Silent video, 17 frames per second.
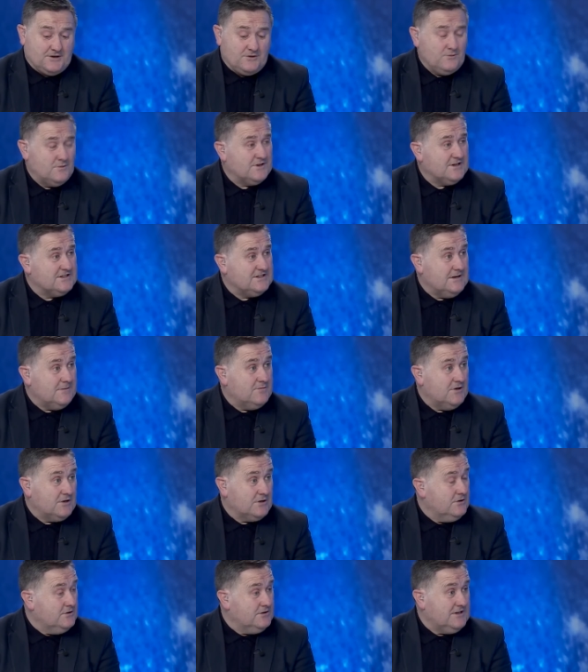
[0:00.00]
out with a team
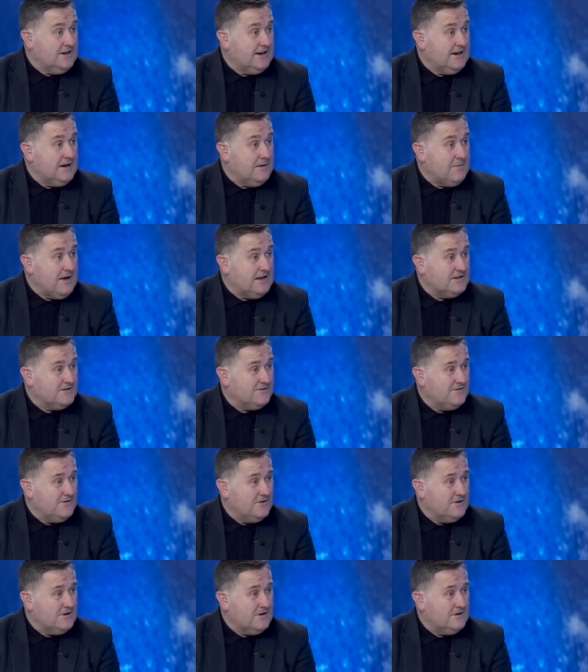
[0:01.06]
that couldn't get any better
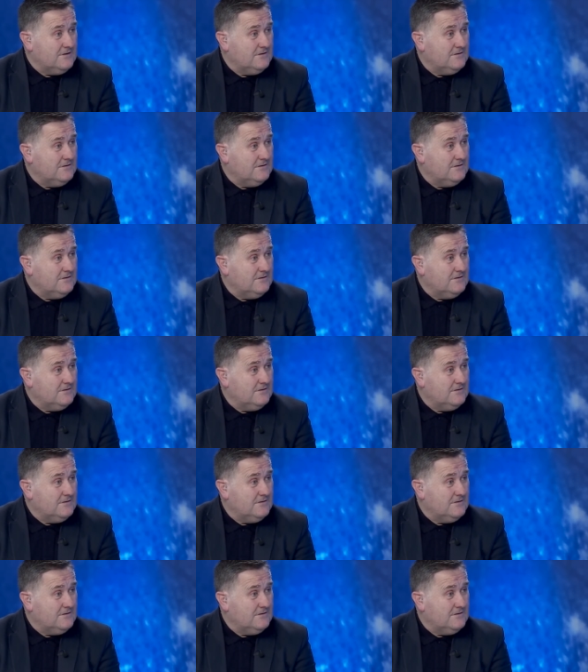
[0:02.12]
for you.